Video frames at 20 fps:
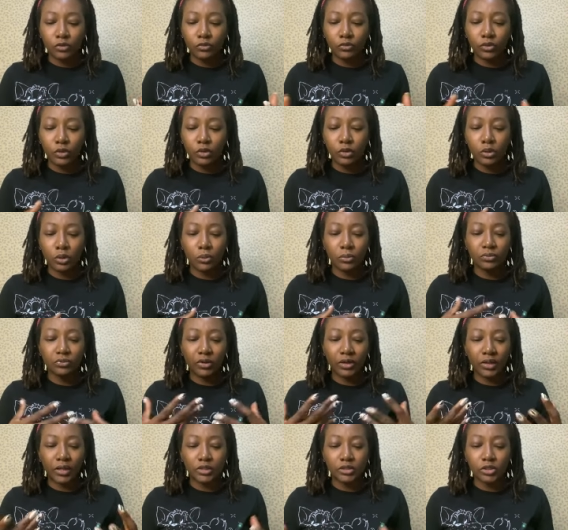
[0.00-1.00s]
freedom,
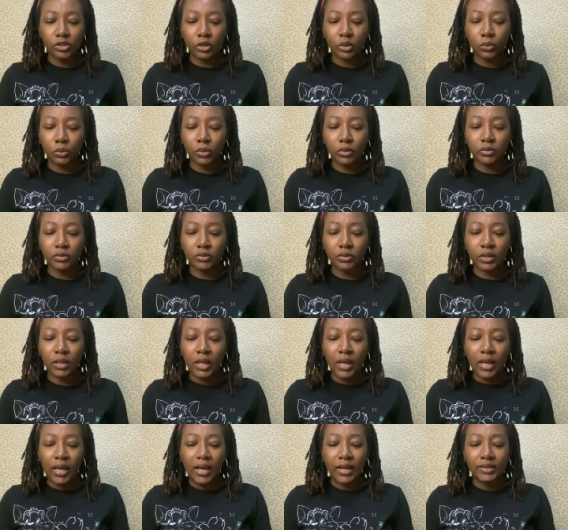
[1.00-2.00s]
financial wealth.
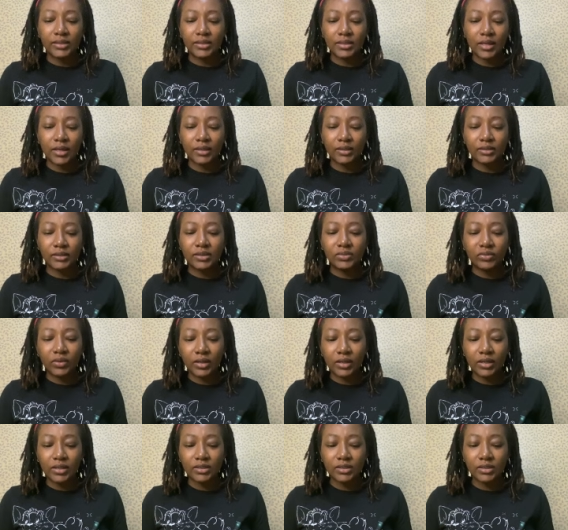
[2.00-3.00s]
And it's like this
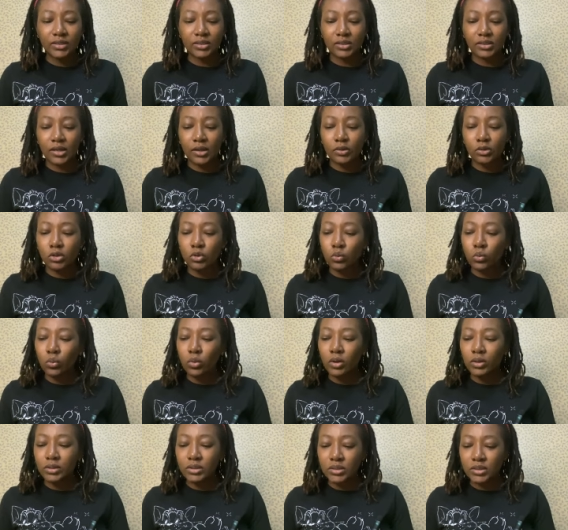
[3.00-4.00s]
finance is here, you
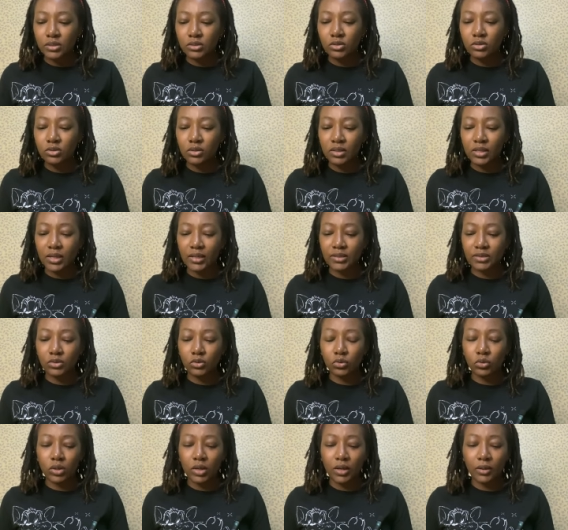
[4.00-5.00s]
want it so that
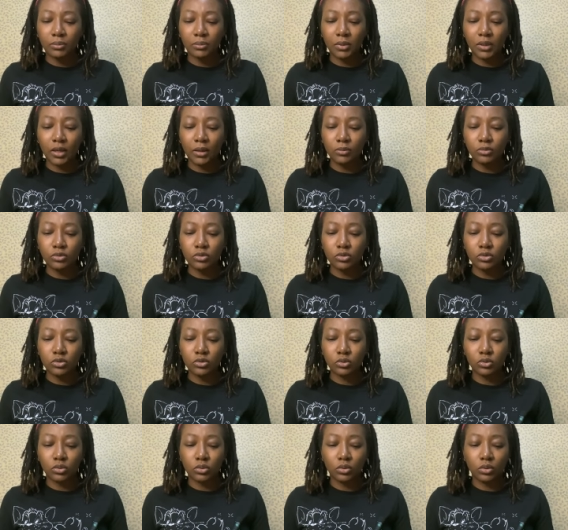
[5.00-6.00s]
you can be able
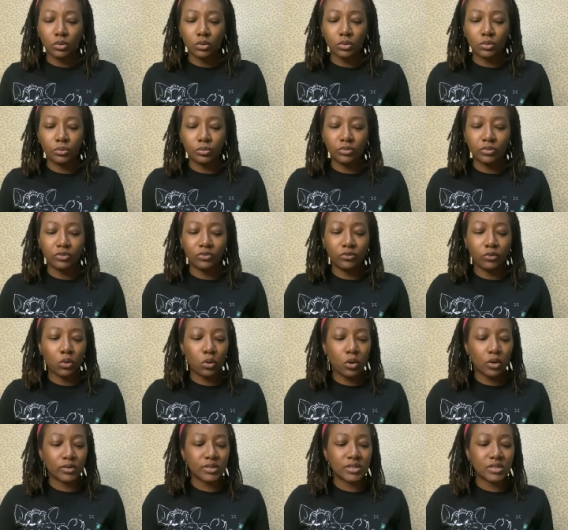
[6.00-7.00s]
to
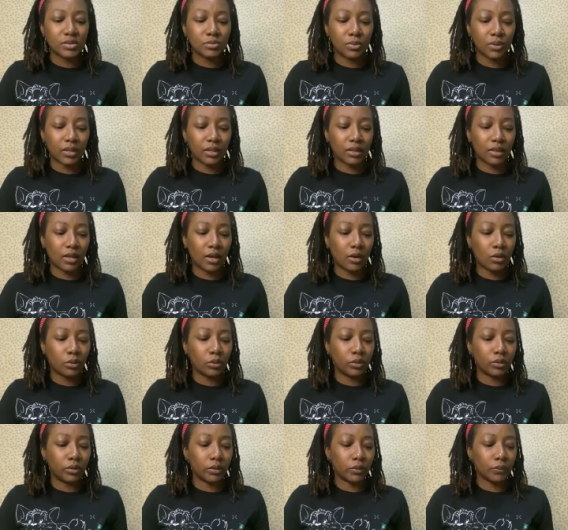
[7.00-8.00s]
focus better
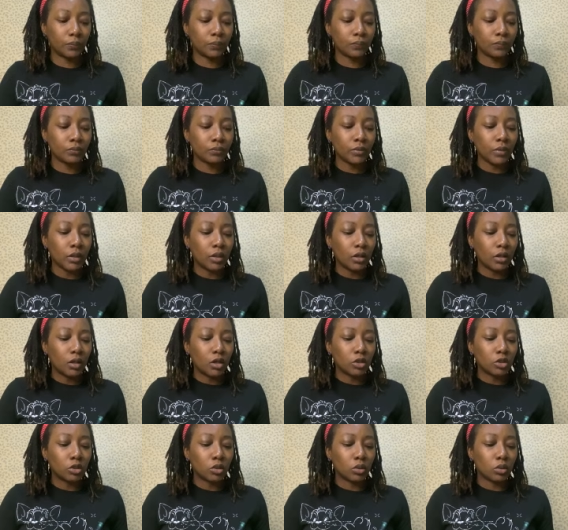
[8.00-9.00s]
on
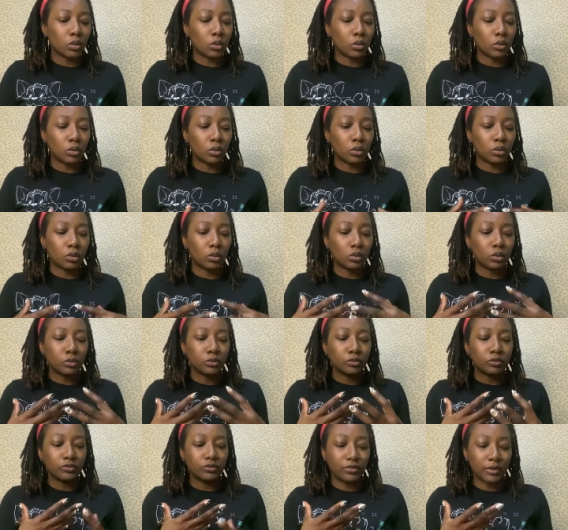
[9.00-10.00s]
your
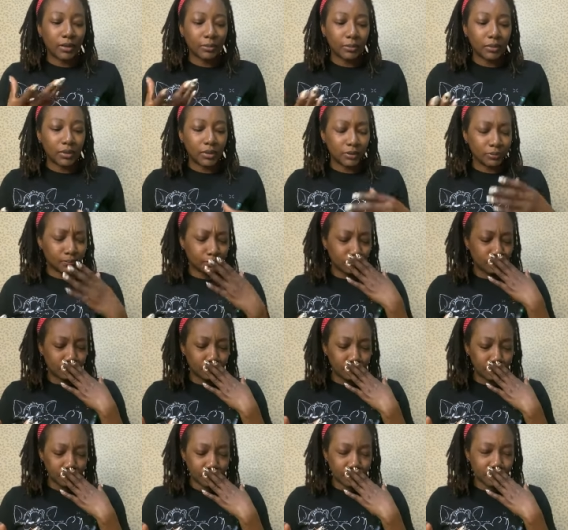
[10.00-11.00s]
family.
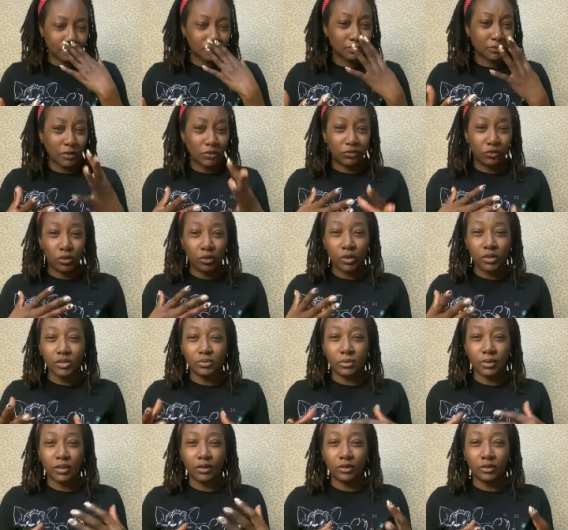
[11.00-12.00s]
For
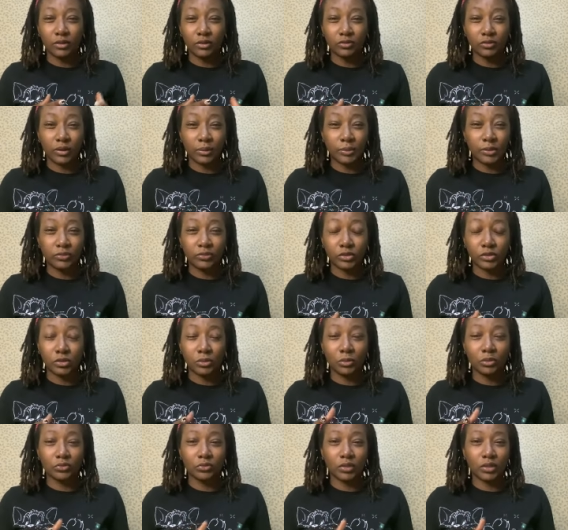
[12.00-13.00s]

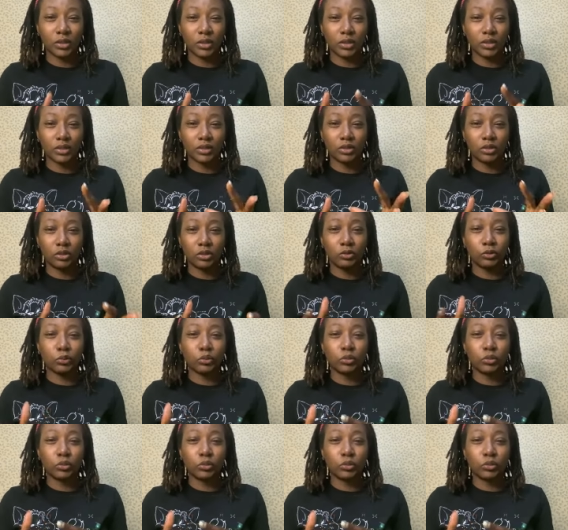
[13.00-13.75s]
some of you, like, you